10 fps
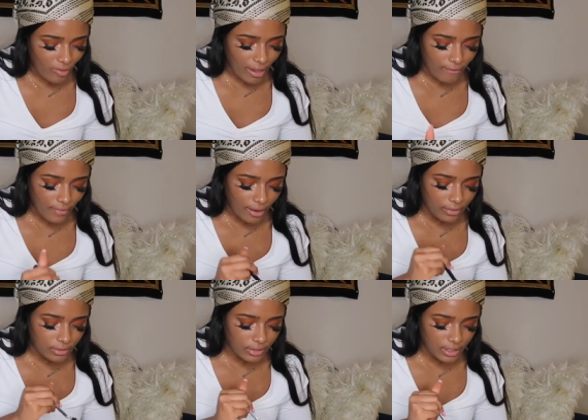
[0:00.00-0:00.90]
if I
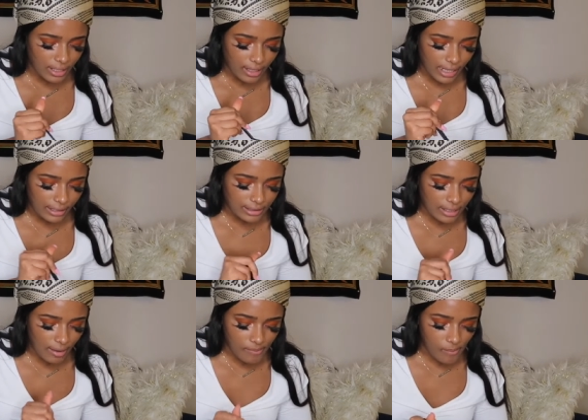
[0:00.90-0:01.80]
were to get like
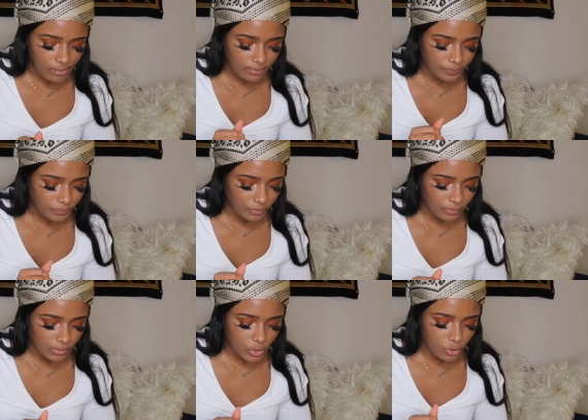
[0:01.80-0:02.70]
some
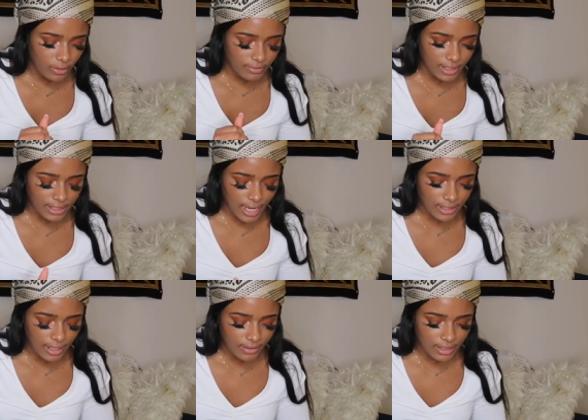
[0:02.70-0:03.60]
sort of
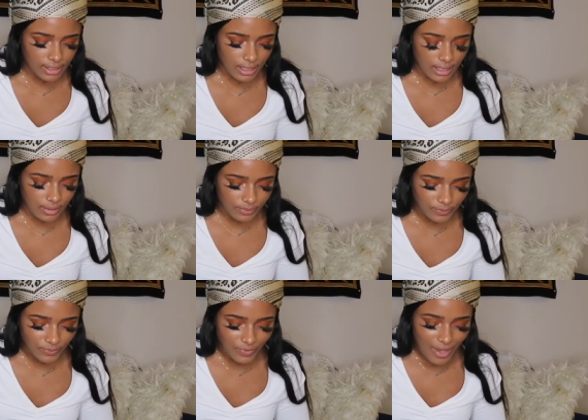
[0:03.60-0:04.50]
success on this thing,
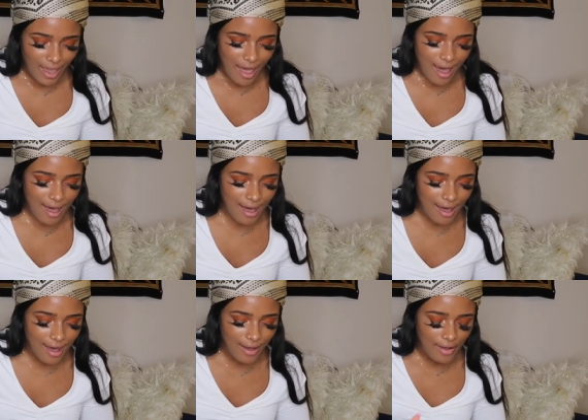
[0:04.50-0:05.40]

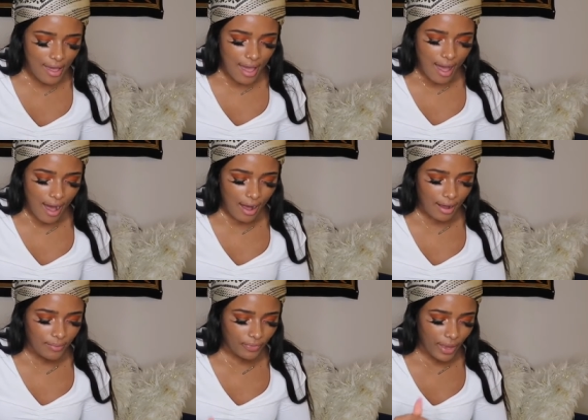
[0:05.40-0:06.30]

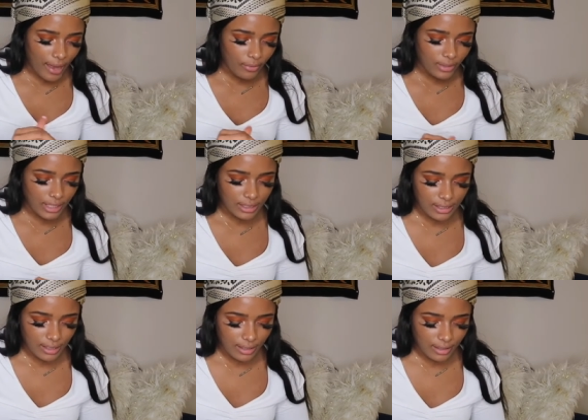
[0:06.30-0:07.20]
I would need
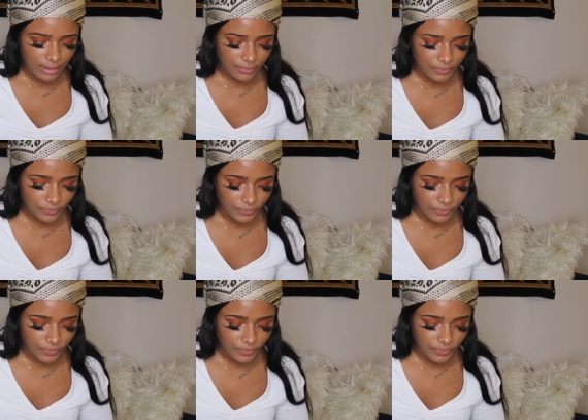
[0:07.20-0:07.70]
to,